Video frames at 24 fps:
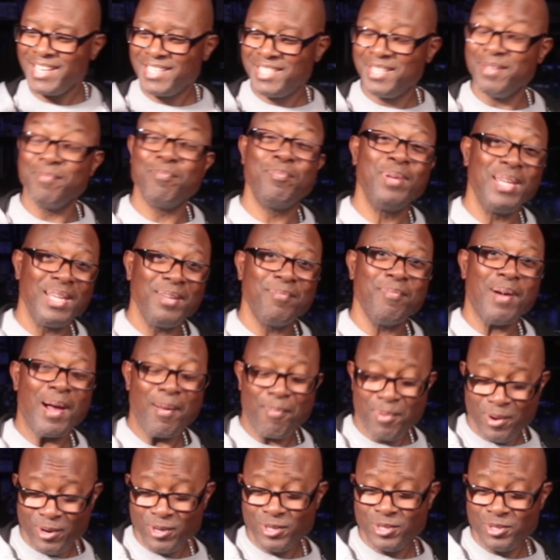to beat my
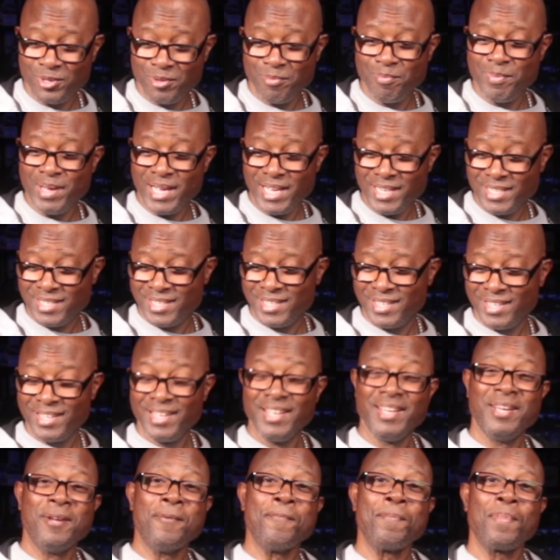personal best,
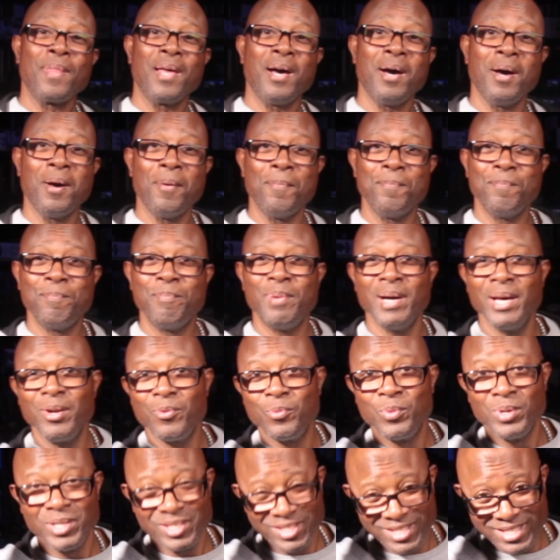but
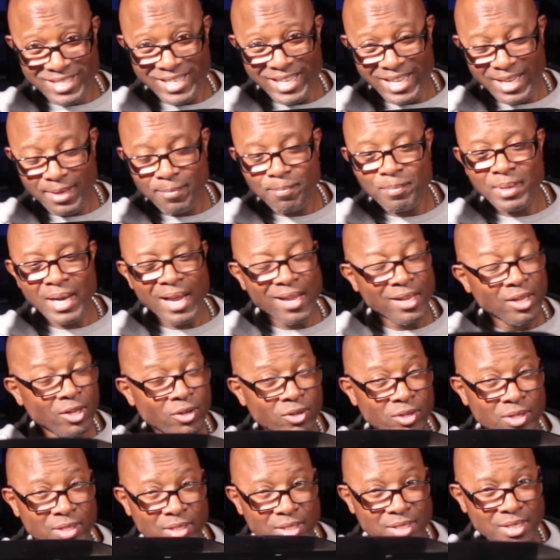we'll see. But I
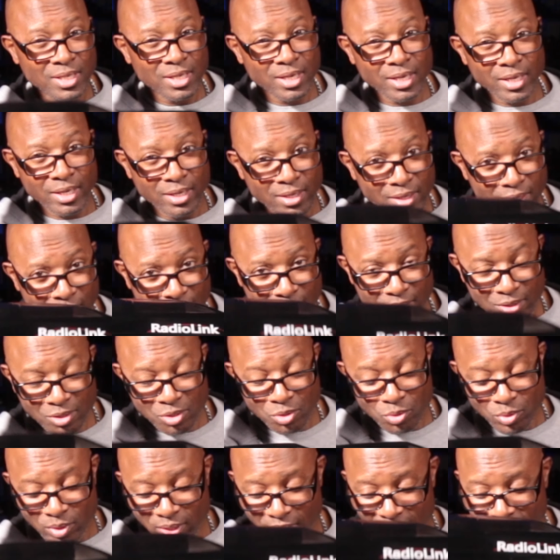learned a ton
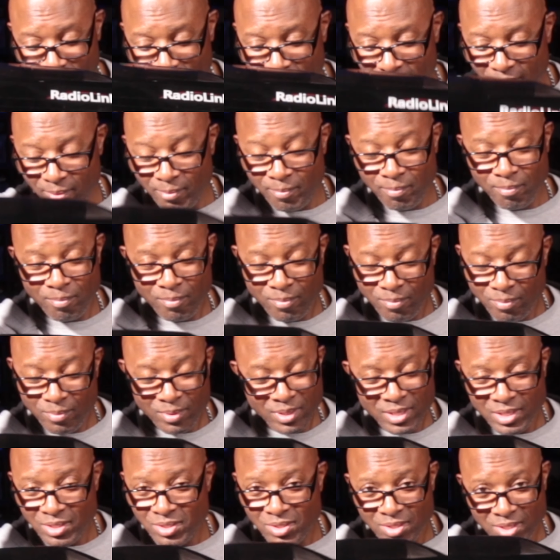doing
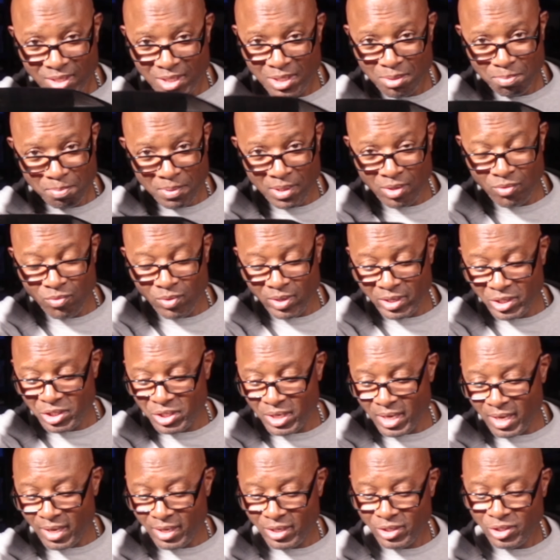this speed run
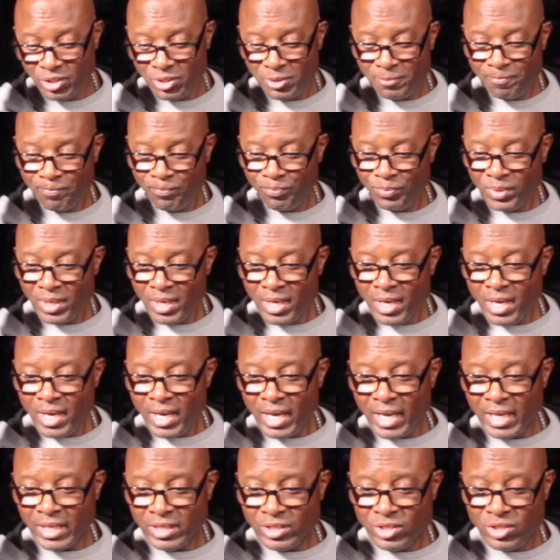challenge.
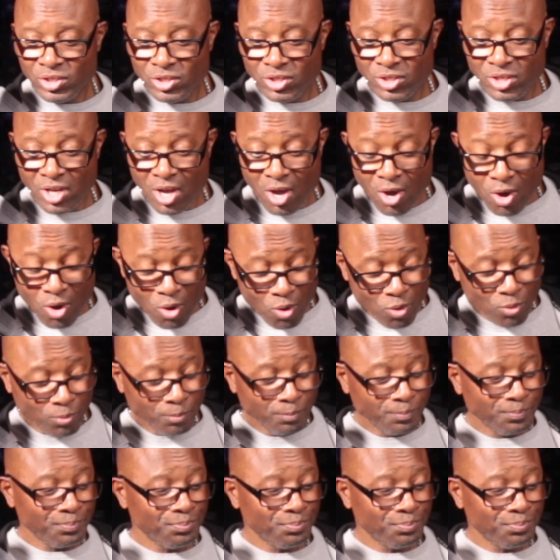And so